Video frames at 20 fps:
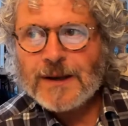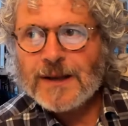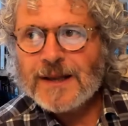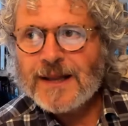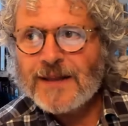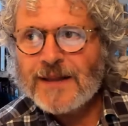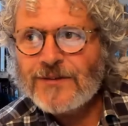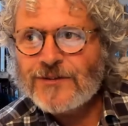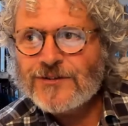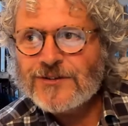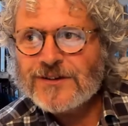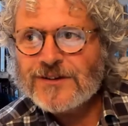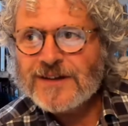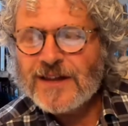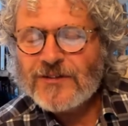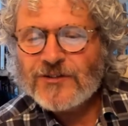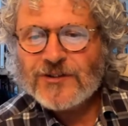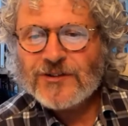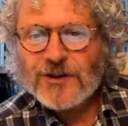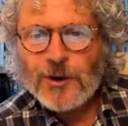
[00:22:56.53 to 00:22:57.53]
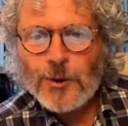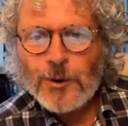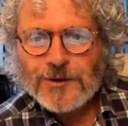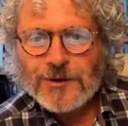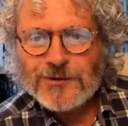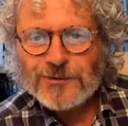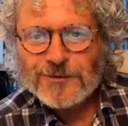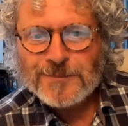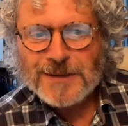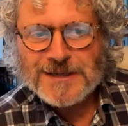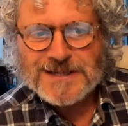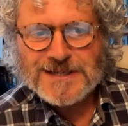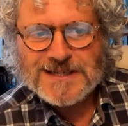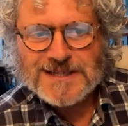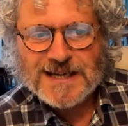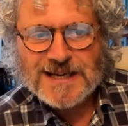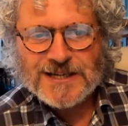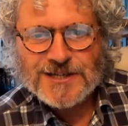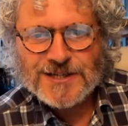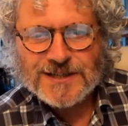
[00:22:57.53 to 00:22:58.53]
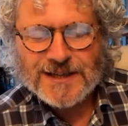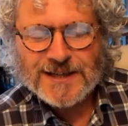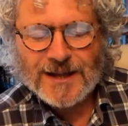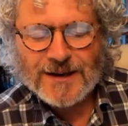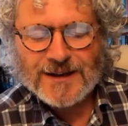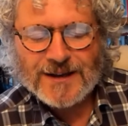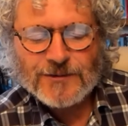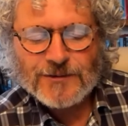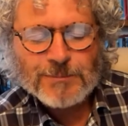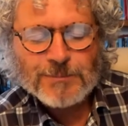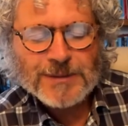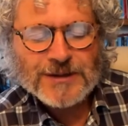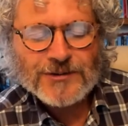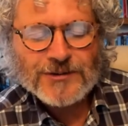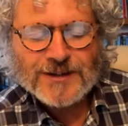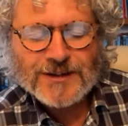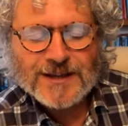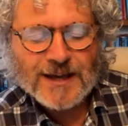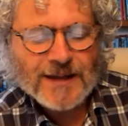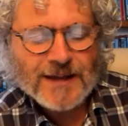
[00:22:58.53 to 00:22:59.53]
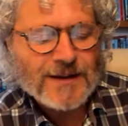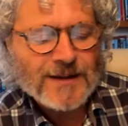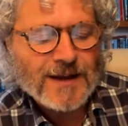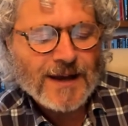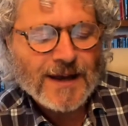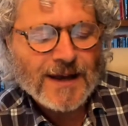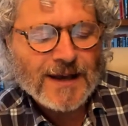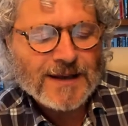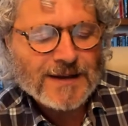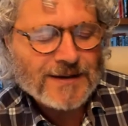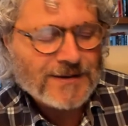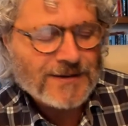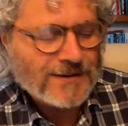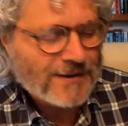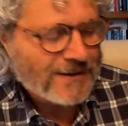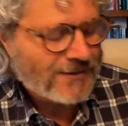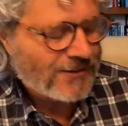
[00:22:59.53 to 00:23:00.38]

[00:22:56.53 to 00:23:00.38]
let's let's go into a meditation now. Let's be together in a, a